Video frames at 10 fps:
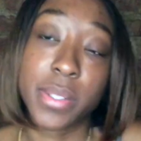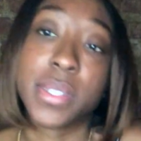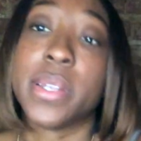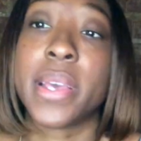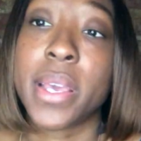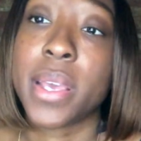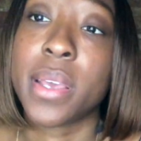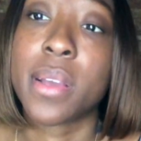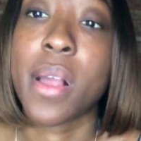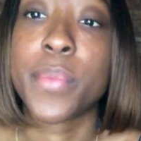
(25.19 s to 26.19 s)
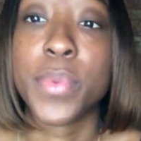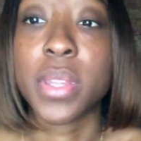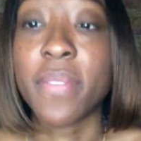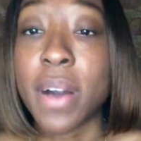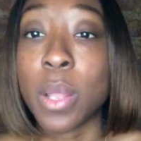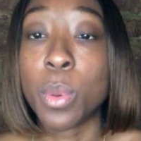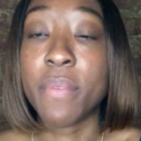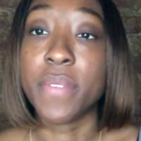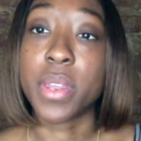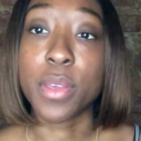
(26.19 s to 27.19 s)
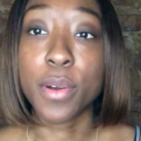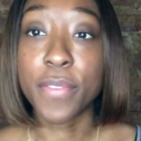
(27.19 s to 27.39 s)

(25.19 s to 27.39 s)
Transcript: today with a follow-up video